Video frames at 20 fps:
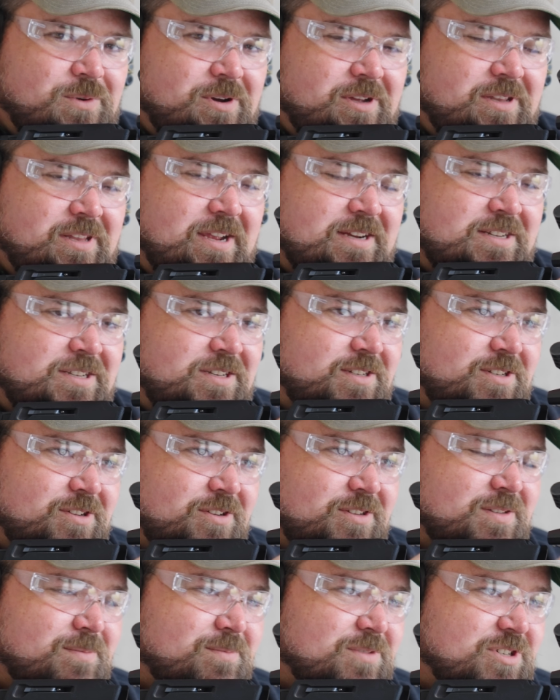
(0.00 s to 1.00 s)
one. I actually
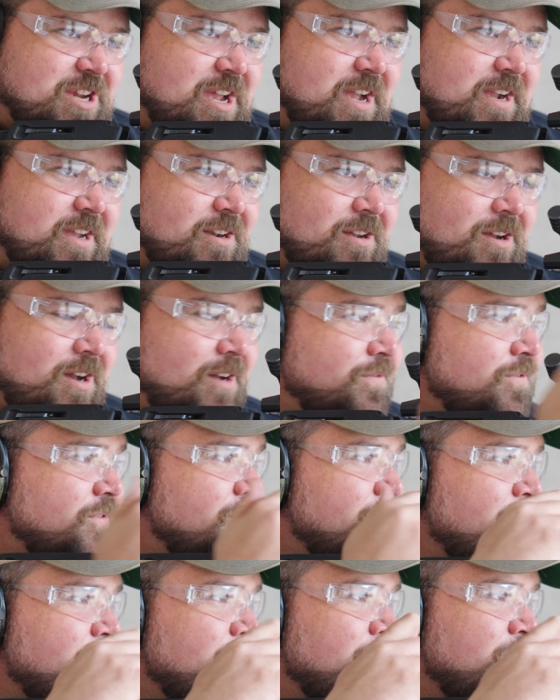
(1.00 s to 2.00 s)
took some jacket
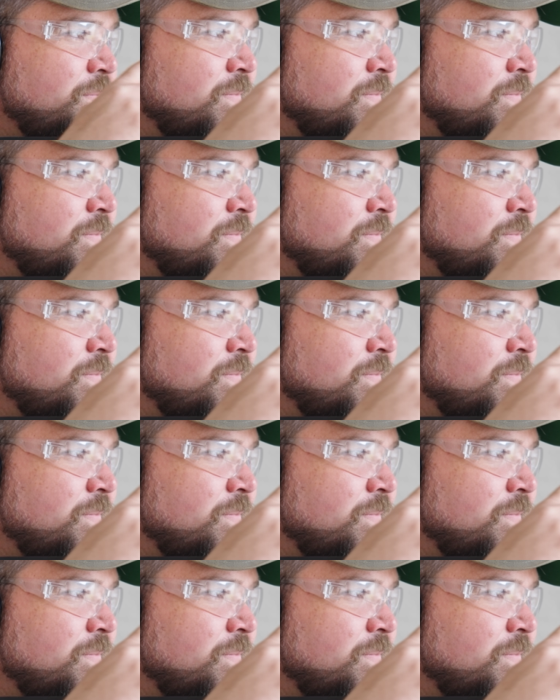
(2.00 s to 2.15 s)
off.